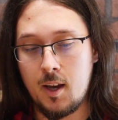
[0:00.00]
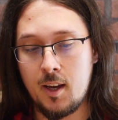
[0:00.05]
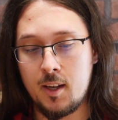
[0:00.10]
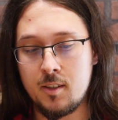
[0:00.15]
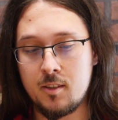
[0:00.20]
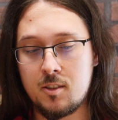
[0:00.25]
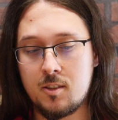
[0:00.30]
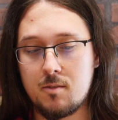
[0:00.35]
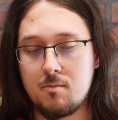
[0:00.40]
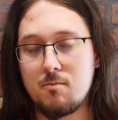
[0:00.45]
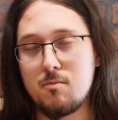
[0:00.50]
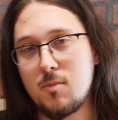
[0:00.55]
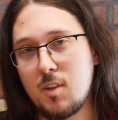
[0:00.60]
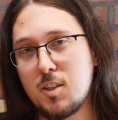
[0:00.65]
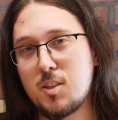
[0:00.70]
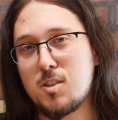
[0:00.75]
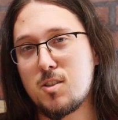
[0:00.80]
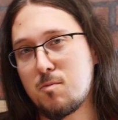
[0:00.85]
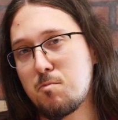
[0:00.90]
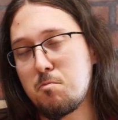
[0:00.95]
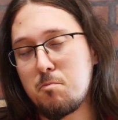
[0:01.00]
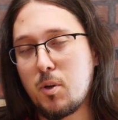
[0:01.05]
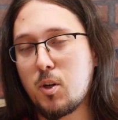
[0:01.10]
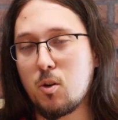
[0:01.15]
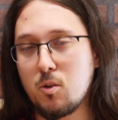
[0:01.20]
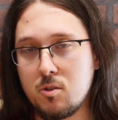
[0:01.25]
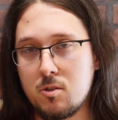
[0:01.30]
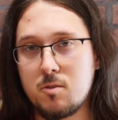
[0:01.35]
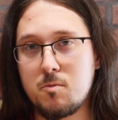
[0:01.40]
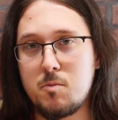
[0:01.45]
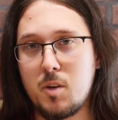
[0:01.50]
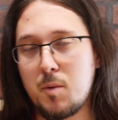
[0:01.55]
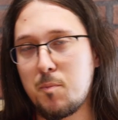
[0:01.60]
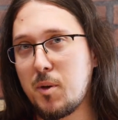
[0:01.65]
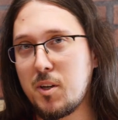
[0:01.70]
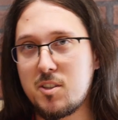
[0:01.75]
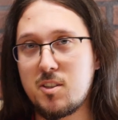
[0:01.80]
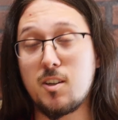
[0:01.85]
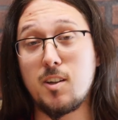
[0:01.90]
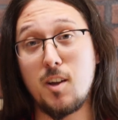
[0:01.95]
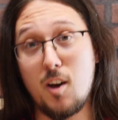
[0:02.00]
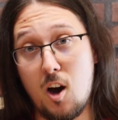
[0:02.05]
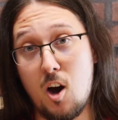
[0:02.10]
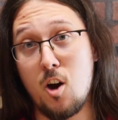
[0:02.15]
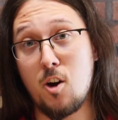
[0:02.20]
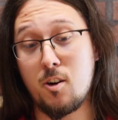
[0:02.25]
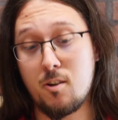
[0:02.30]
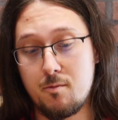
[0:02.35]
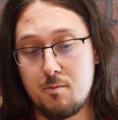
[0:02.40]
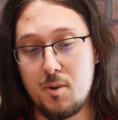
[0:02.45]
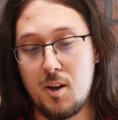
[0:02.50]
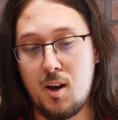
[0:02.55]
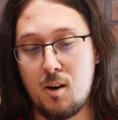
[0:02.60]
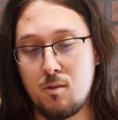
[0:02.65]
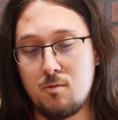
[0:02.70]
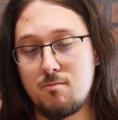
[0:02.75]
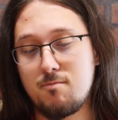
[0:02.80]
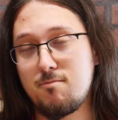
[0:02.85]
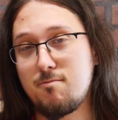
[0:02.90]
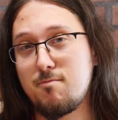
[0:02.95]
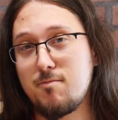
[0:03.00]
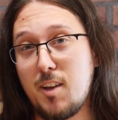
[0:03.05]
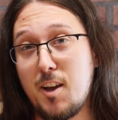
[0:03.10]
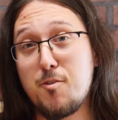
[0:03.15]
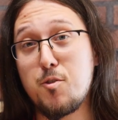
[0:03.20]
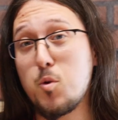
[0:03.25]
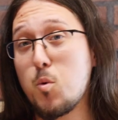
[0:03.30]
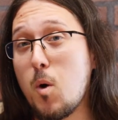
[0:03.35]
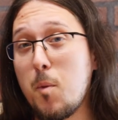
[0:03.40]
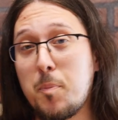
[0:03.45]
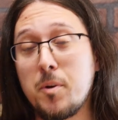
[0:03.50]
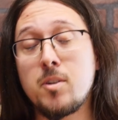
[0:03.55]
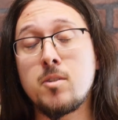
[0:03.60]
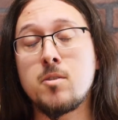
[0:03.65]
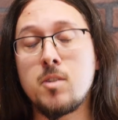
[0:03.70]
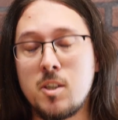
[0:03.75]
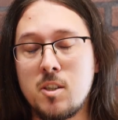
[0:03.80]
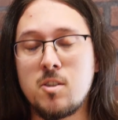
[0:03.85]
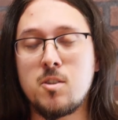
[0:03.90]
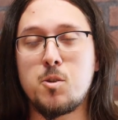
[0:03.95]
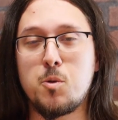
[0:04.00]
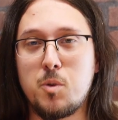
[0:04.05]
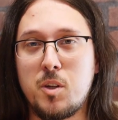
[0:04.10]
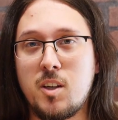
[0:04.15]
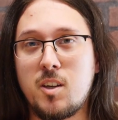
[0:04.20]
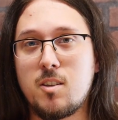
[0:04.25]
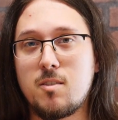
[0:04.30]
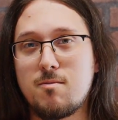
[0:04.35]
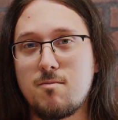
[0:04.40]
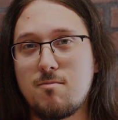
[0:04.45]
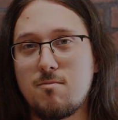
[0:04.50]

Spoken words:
And that's because they basically are now. Every weapon is unique.